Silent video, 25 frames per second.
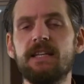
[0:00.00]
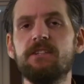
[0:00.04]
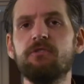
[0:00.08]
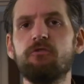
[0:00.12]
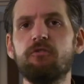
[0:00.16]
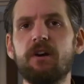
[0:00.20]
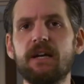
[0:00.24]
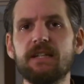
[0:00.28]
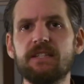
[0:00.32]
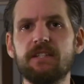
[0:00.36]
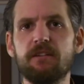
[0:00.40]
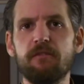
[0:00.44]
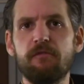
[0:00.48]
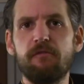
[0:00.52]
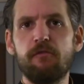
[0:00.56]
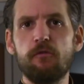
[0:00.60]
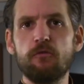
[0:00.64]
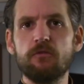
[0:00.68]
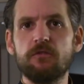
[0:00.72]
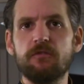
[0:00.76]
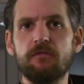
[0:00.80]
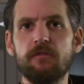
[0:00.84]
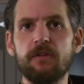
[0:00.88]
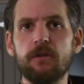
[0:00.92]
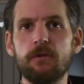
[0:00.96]
He's erected a
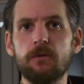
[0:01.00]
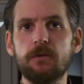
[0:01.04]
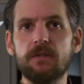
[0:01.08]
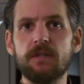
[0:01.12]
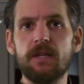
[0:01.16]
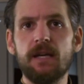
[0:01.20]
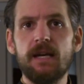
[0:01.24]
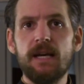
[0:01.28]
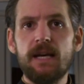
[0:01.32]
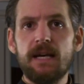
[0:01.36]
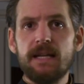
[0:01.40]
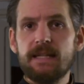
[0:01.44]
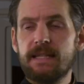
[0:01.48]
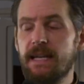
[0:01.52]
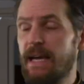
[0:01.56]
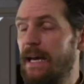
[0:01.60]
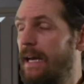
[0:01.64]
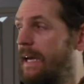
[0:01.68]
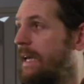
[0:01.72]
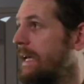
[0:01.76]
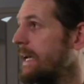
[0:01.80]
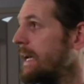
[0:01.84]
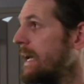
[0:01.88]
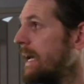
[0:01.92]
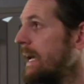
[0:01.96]
force field.
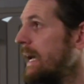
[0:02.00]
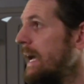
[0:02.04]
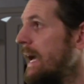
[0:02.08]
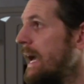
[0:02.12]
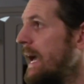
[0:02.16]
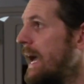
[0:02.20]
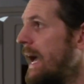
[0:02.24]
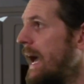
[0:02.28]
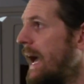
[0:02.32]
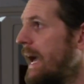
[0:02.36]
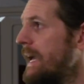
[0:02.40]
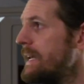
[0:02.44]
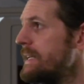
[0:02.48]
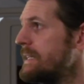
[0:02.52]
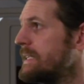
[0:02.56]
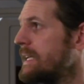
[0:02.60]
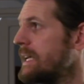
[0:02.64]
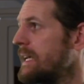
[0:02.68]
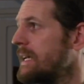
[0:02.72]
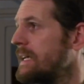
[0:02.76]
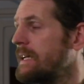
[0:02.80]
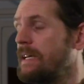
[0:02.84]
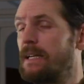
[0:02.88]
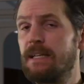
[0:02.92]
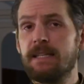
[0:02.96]
Deck 8,
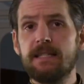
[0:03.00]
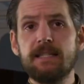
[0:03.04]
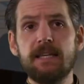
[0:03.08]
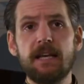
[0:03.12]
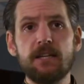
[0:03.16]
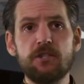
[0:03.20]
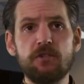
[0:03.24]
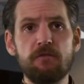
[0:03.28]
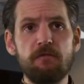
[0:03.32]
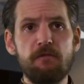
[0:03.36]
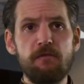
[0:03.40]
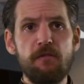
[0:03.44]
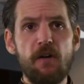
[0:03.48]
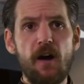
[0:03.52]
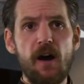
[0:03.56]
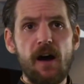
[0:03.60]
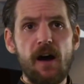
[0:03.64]
section